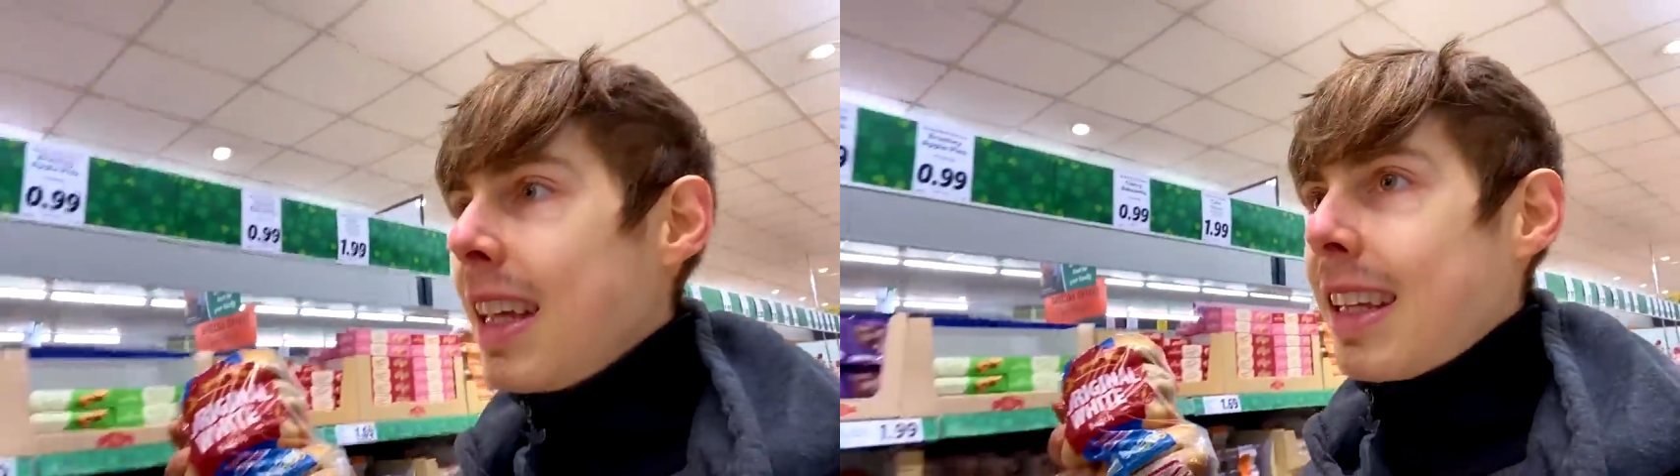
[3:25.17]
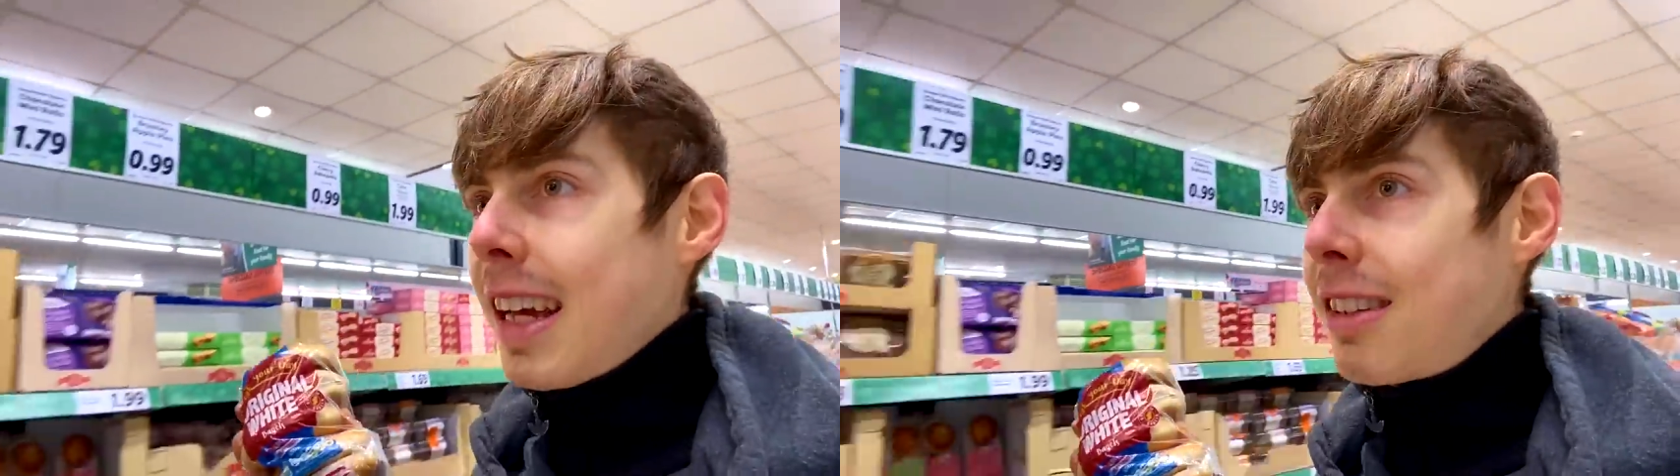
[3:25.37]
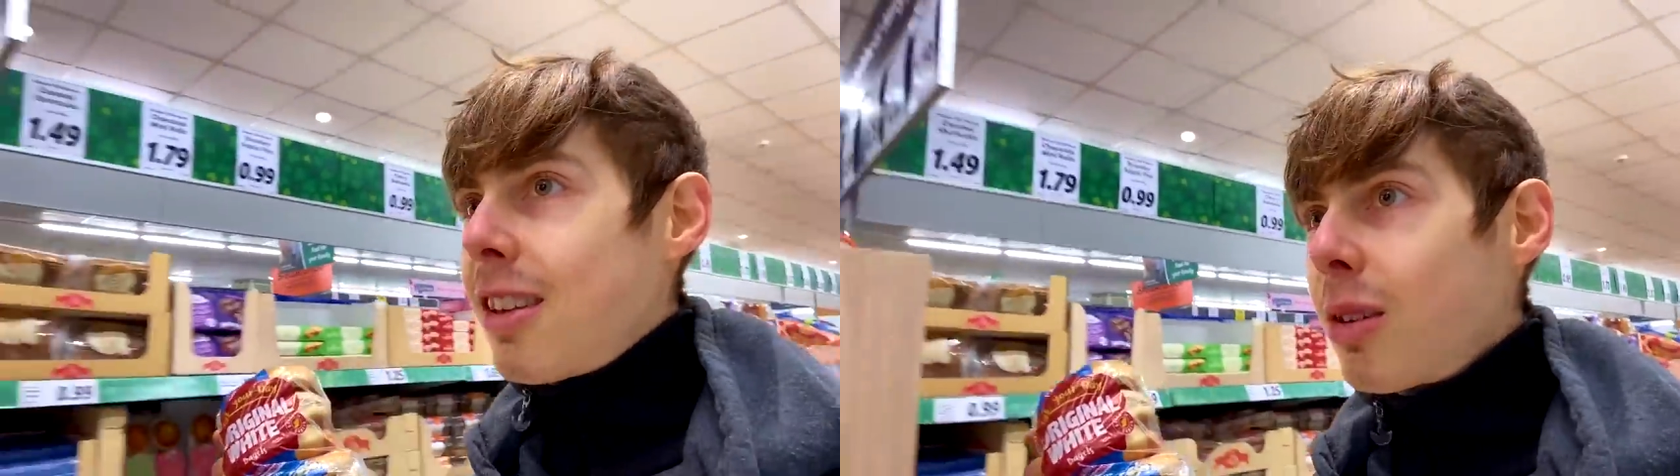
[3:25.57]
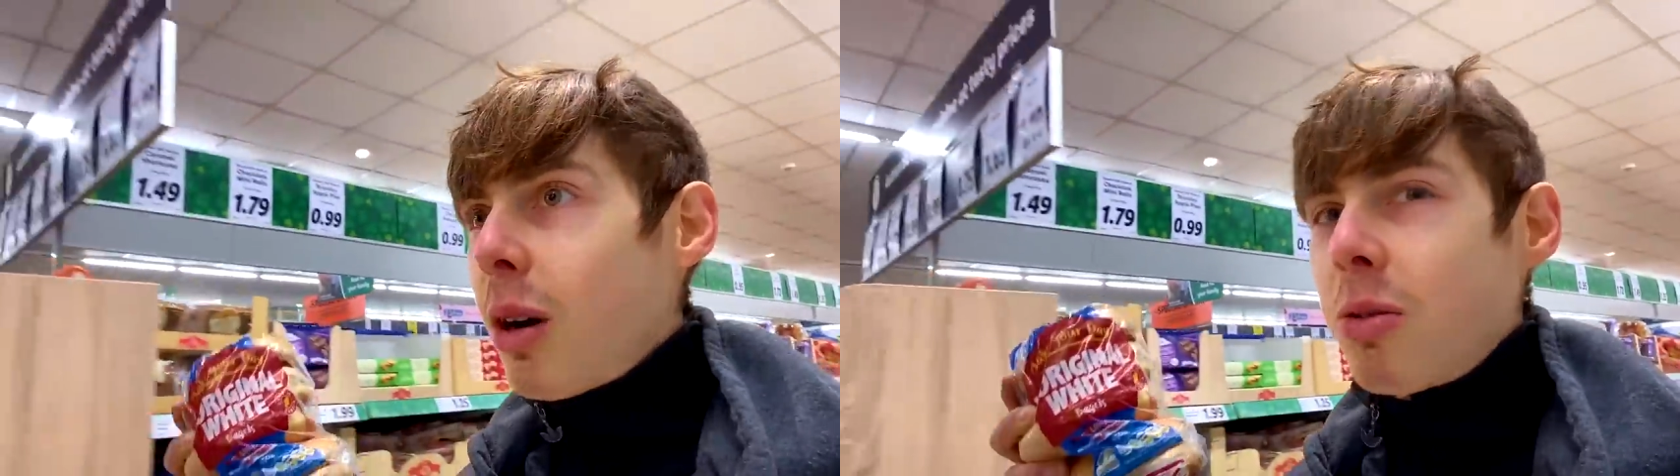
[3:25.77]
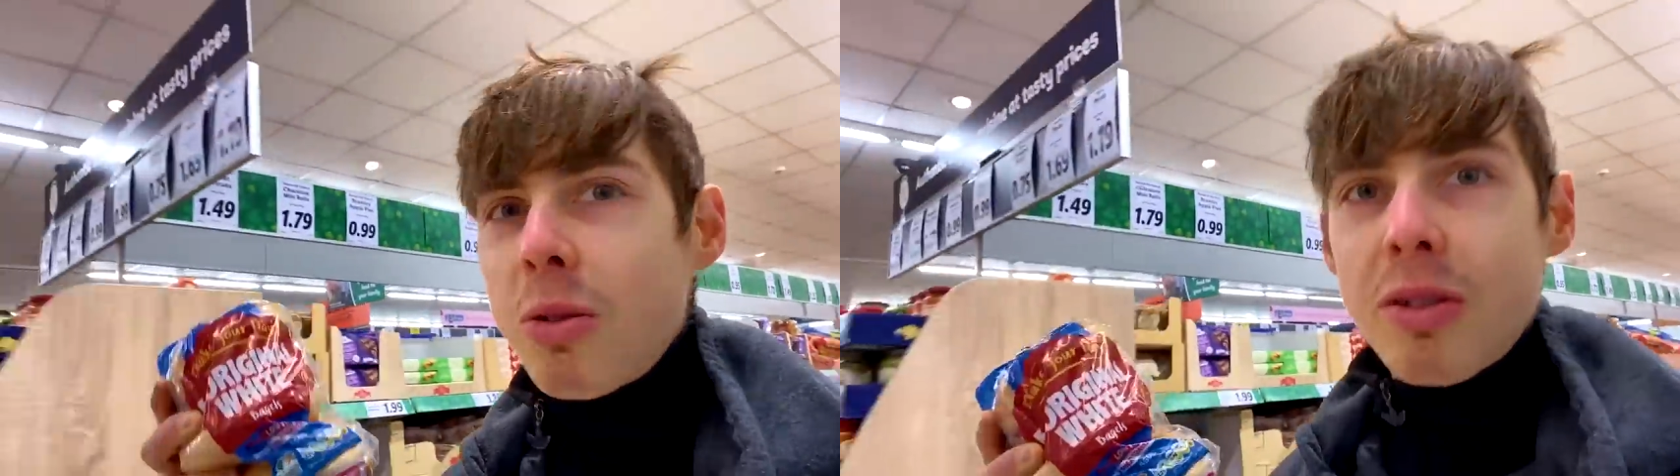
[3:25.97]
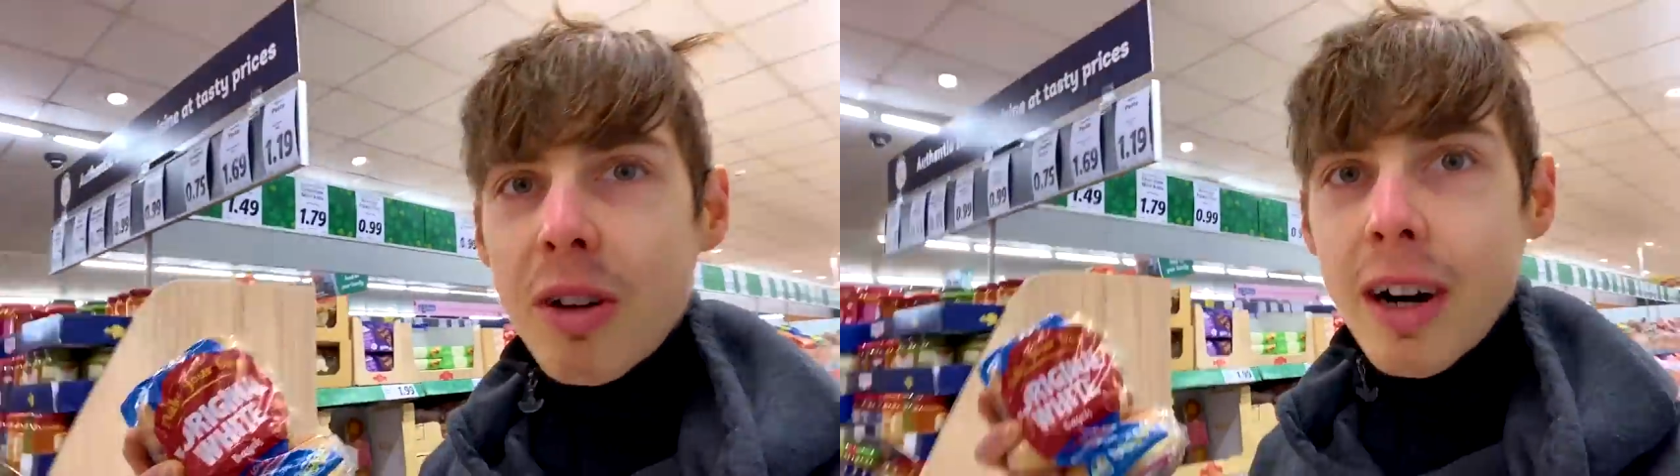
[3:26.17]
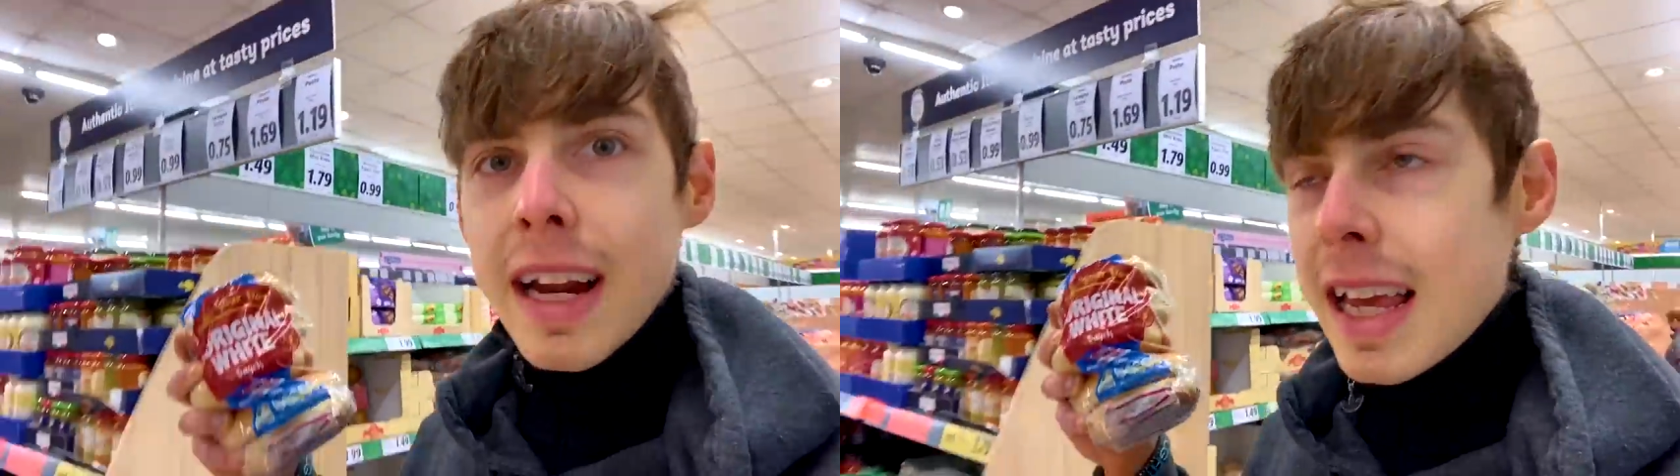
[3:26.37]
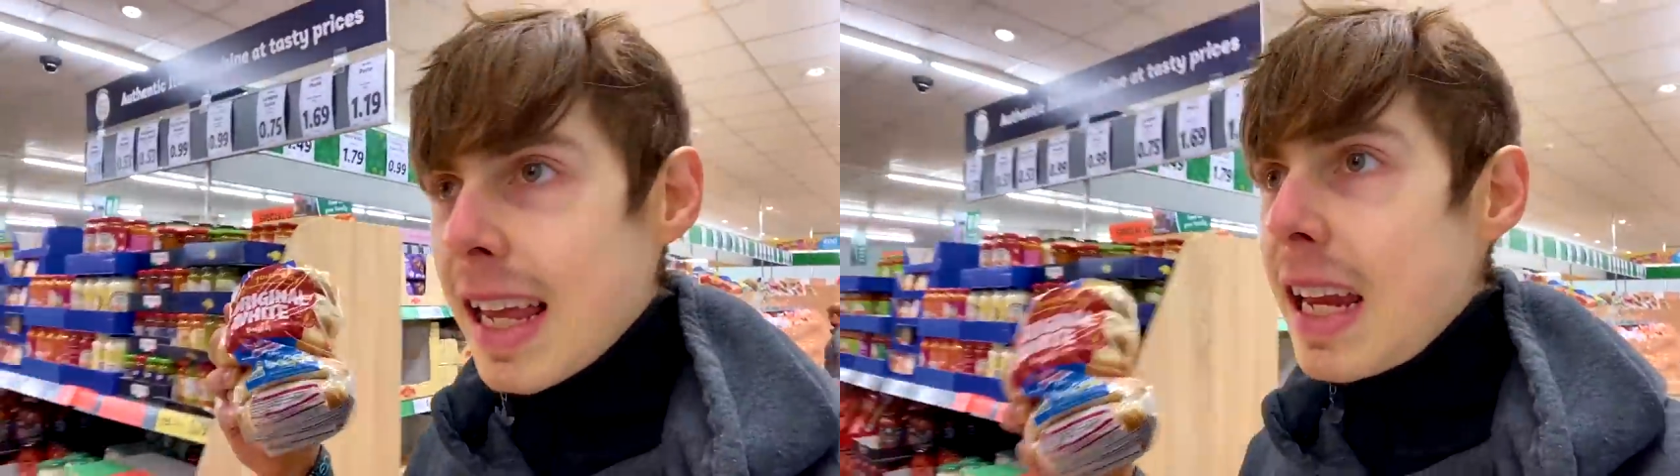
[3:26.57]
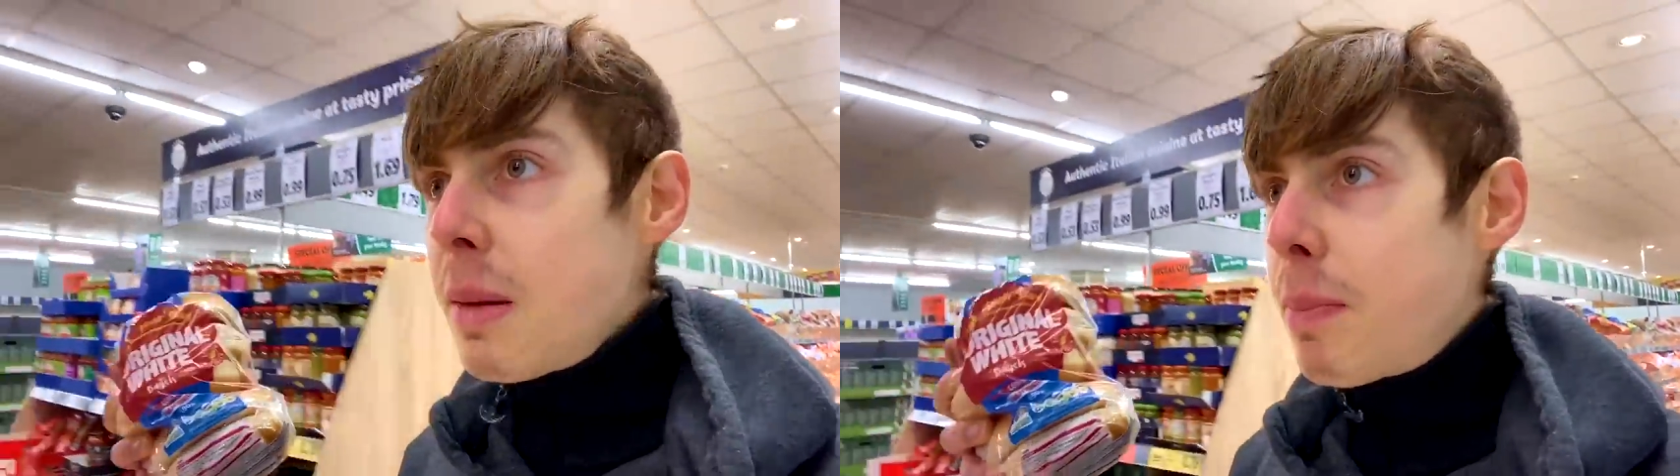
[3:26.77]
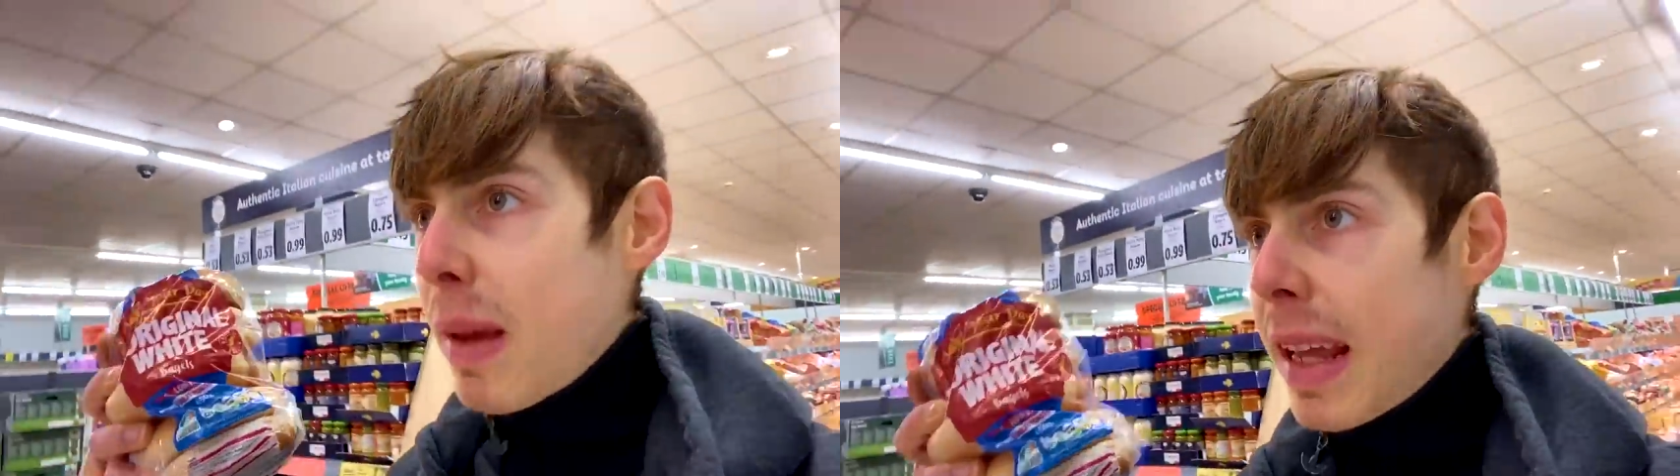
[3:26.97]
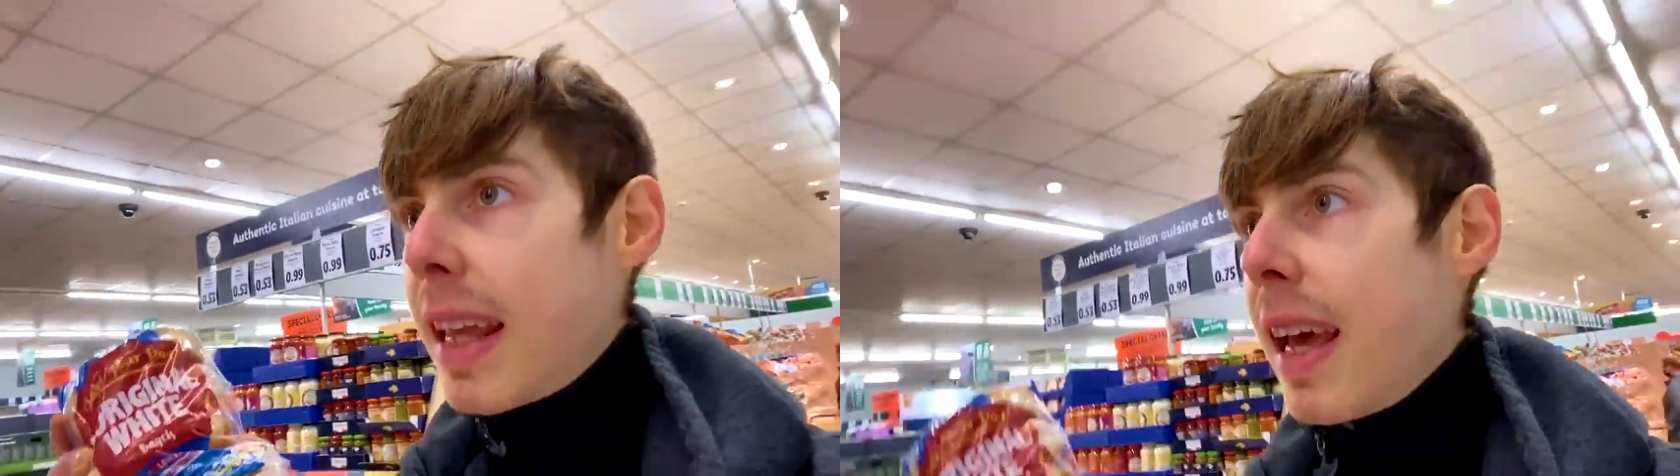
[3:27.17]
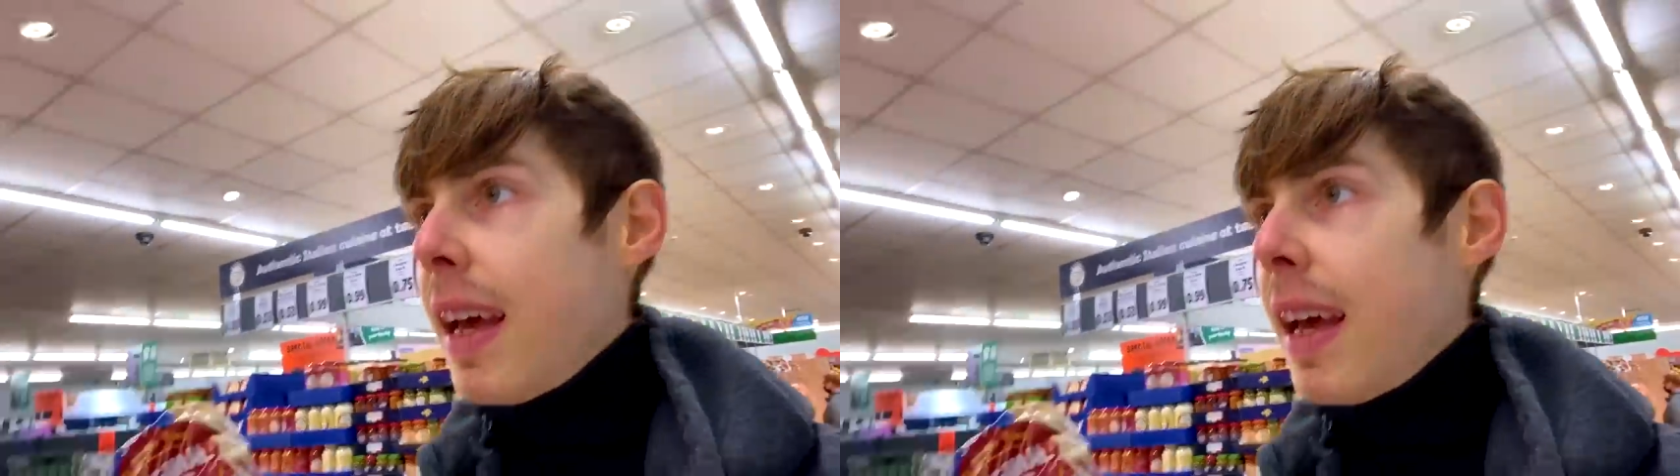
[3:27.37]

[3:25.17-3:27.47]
Get to the grocery store, eat big.